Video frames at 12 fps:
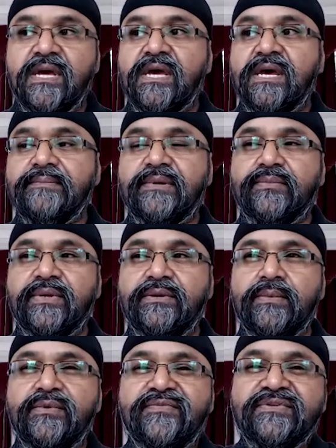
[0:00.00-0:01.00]
But when you
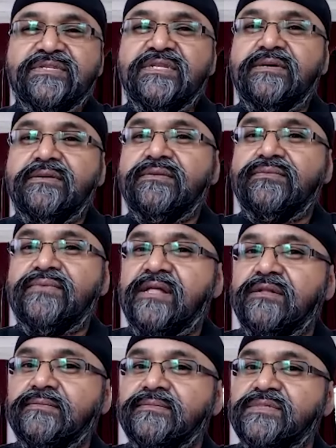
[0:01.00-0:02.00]
move into the, the
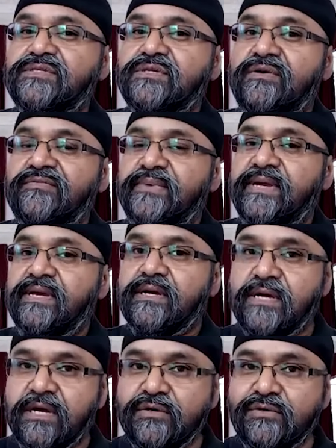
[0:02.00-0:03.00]
realms of being a
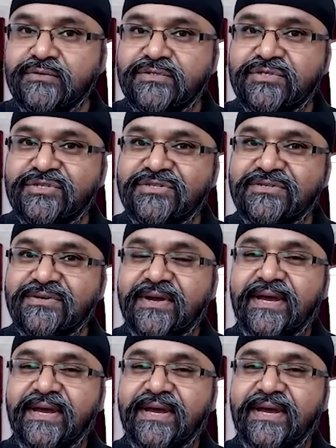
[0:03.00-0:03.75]
coach